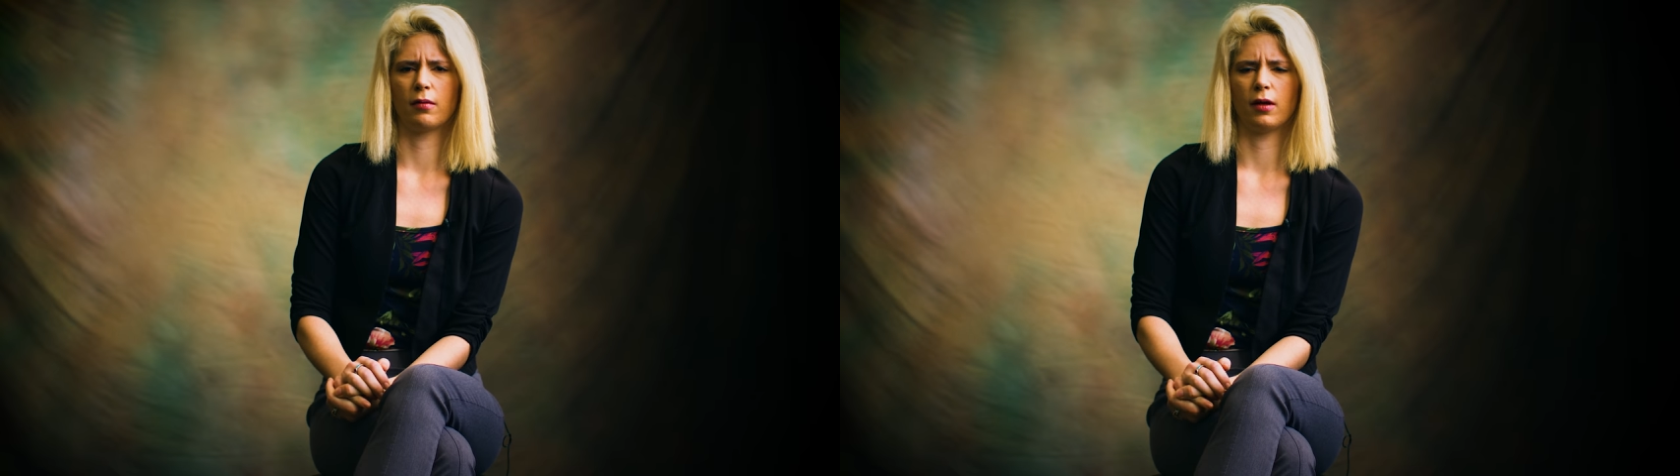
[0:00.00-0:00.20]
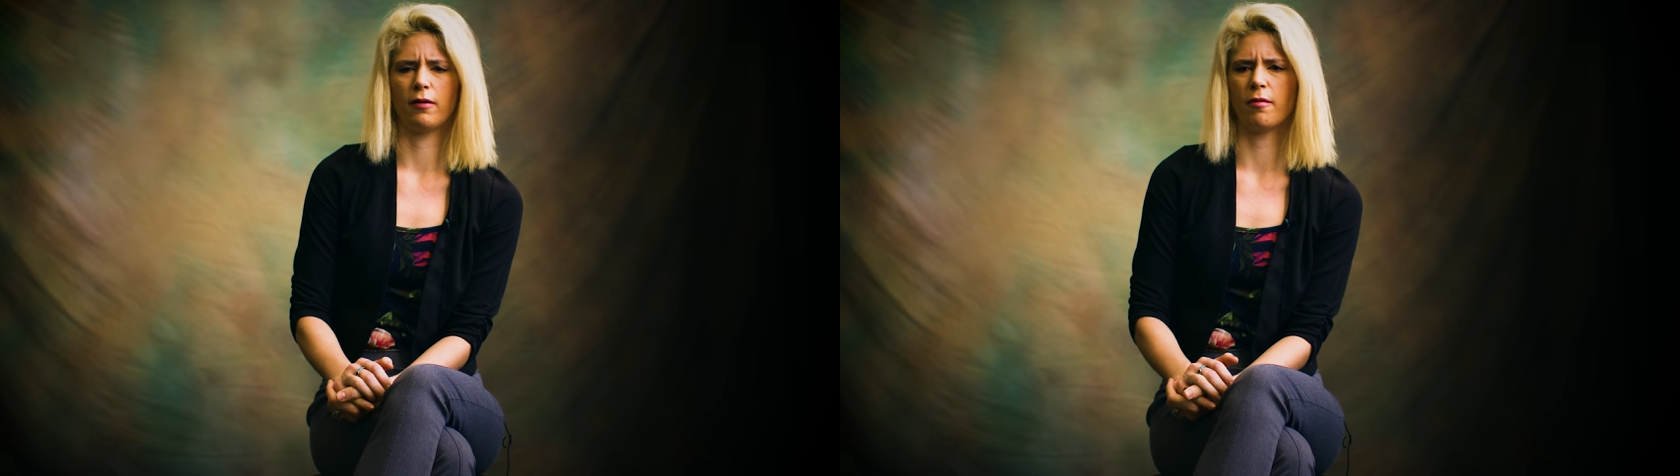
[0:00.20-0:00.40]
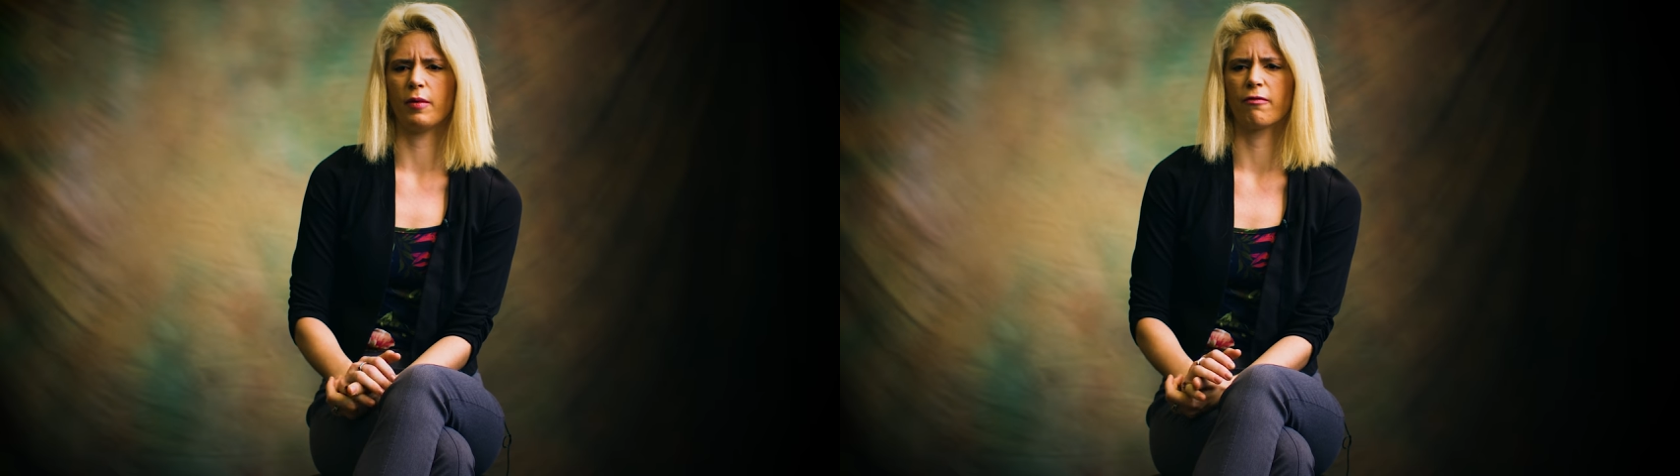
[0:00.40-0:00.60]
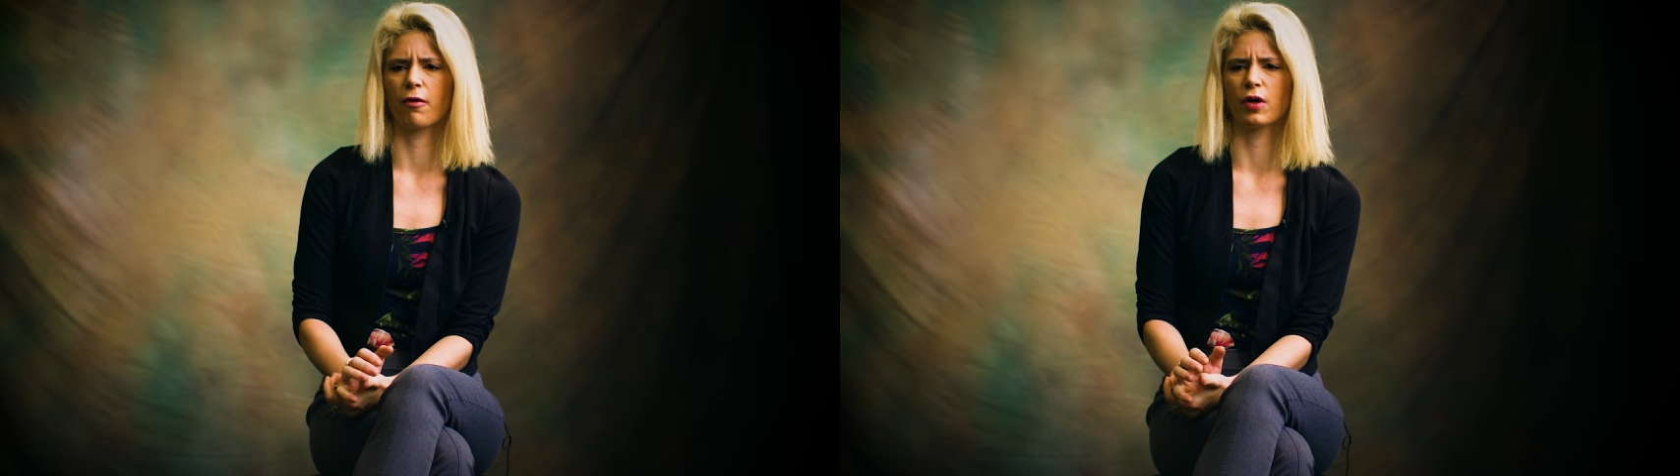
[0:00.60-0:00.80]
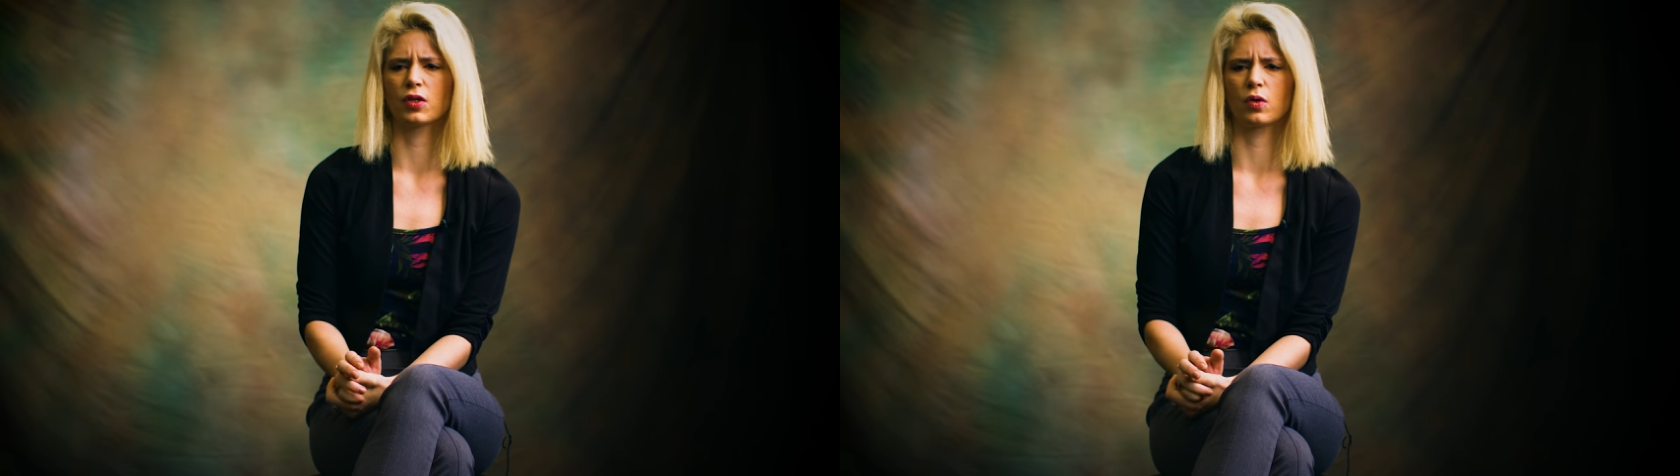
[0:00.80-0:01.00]
even
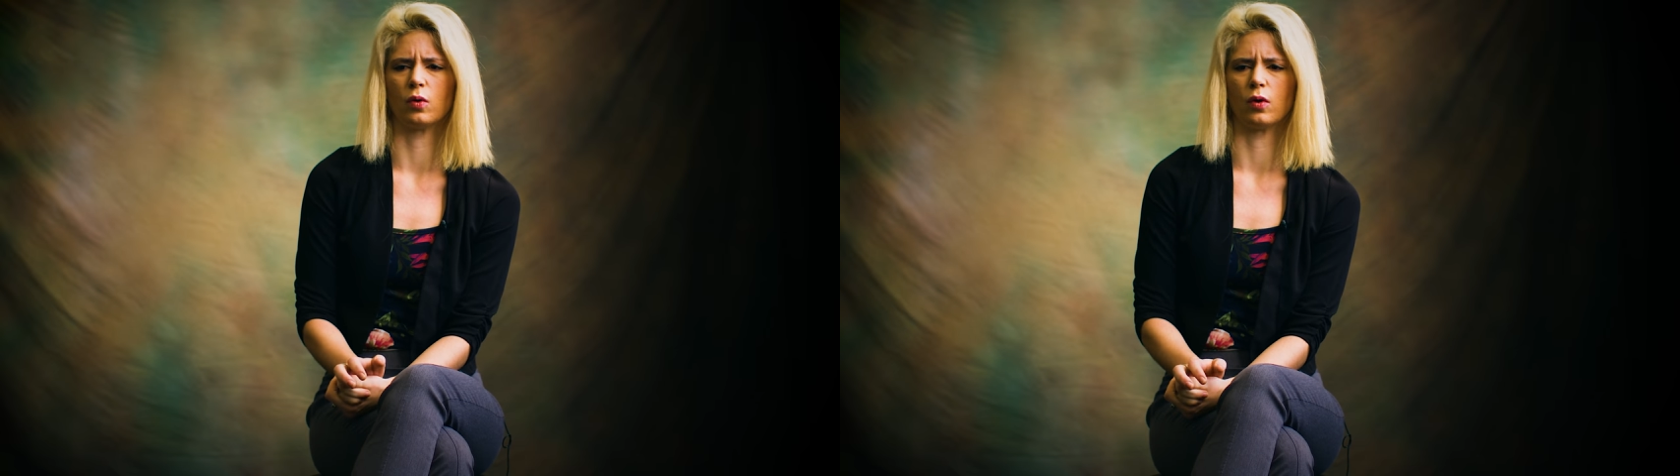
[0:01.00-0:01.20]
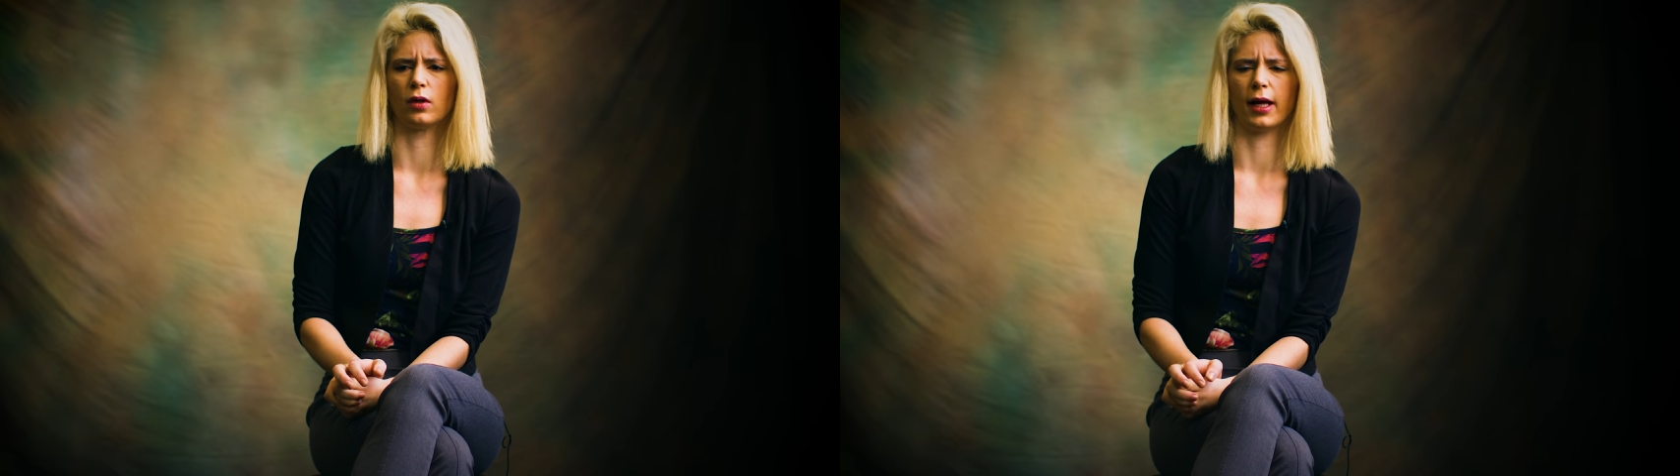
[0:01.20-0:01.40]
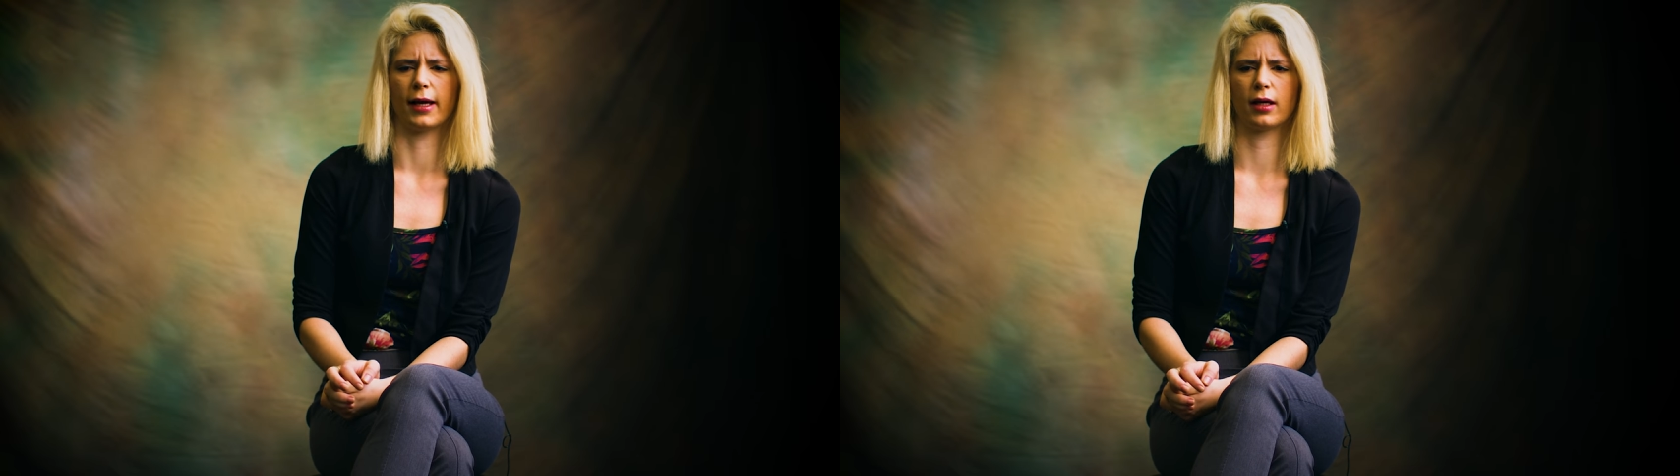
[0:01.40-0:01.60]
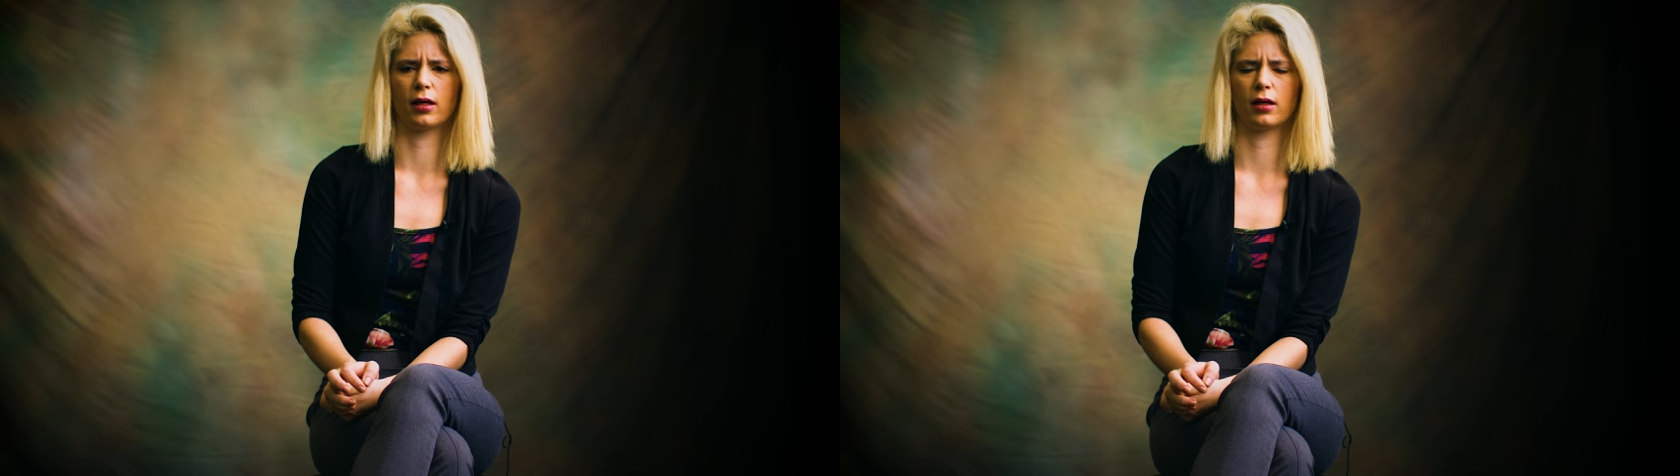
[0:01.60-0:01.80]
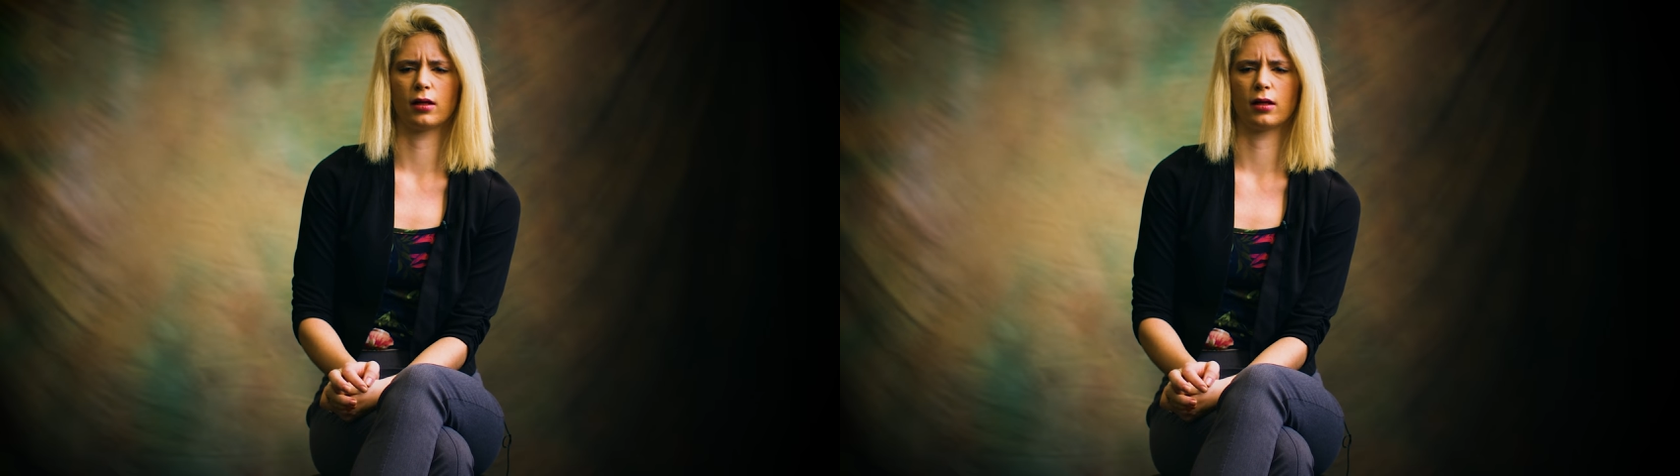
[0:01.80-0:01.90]
before school, like,